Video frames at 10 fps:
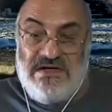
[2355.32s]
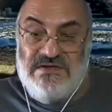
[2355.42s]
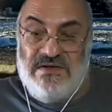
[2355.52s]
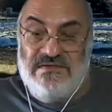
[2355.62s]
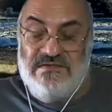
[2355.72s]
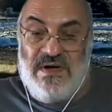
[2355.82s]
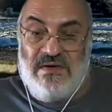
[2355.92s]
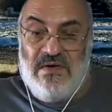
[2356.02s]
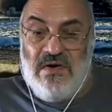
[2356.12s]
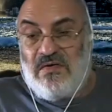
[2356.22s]
as
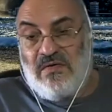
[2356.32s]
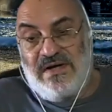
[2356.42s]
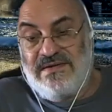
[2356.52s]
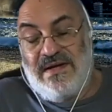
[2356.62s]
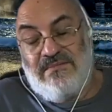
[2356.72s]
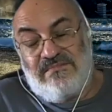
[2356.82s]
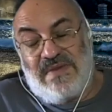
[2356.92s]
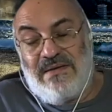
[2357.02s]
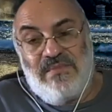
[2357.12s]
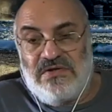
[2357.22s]
well, or
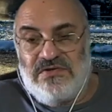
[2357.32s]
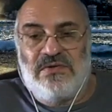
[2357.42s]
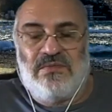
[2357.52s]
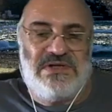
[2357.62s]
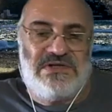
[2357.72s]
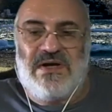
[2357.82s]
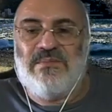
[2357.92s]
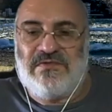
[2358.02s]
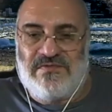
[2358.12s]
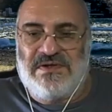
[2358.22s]
I'm not sure which
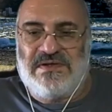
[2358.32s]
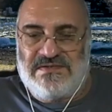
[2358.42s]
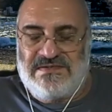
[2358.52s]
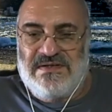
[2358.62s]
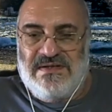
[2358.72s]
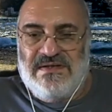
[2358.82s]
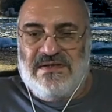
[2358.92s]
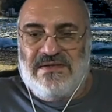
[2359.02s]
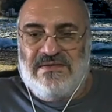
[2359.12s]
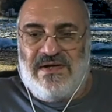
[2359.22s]
comes first,
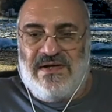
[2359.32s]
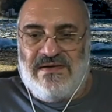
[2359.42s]
right?